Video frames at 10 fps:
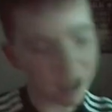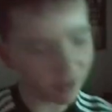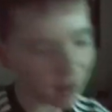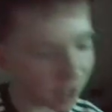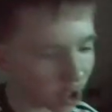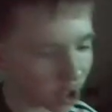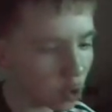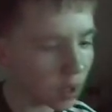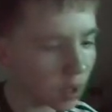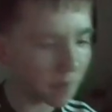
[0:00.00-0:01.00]

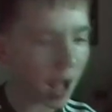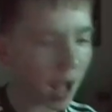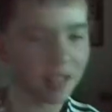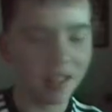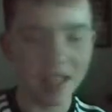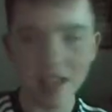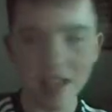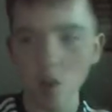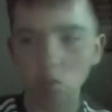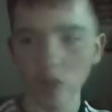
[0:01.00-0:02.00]
rescued by the
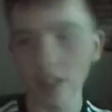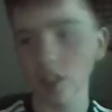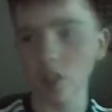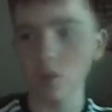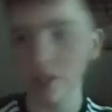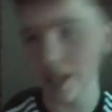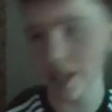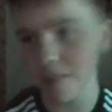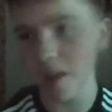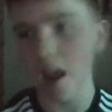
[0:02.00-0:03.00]
rescue
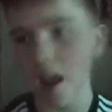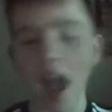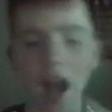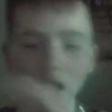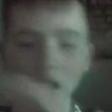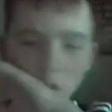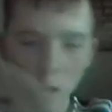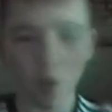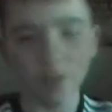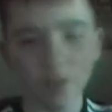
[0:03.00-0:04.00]
team. And
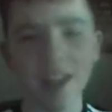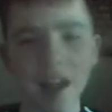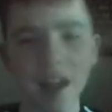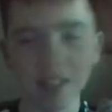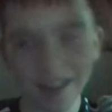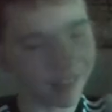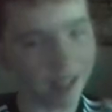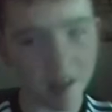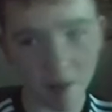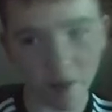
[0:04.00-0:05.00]
hopefully I'll get to see